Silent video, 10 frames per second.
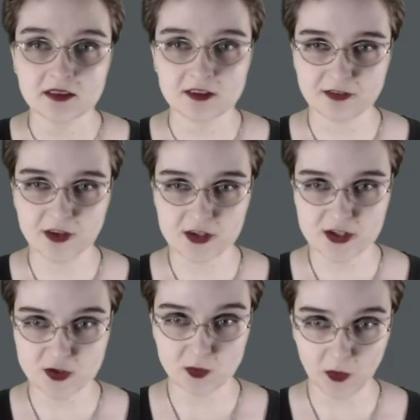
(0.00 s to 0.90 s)
The
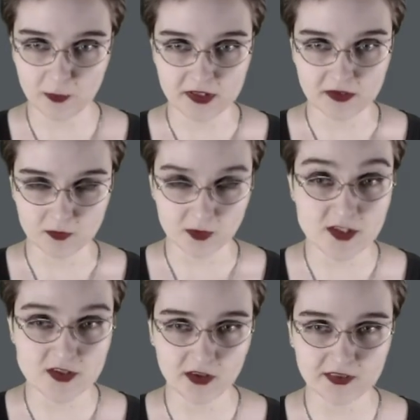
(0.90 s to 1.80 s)
first woman
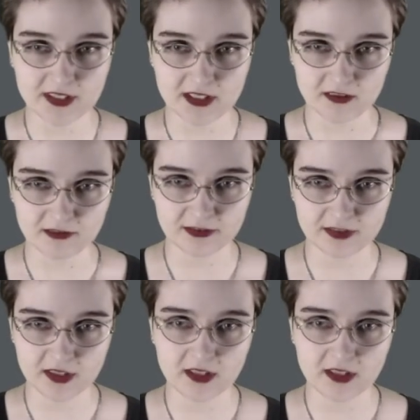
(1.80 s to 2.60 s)
was not Eve.